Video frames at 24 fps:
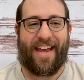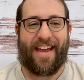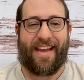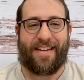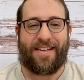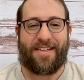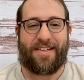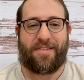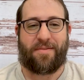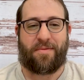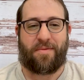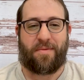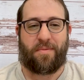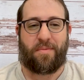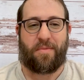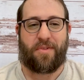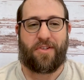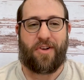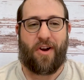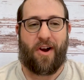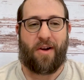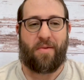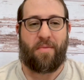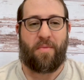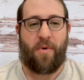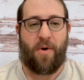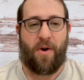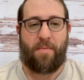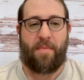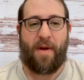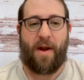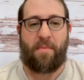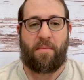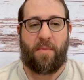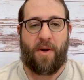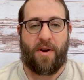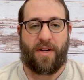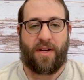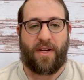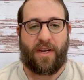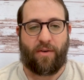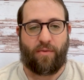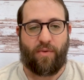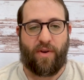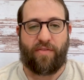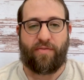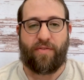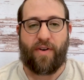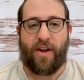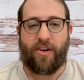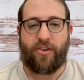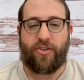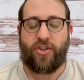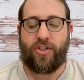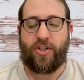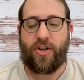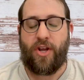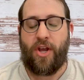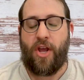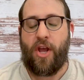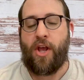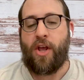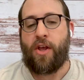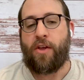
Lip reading: and talk more about Marketing Refresh.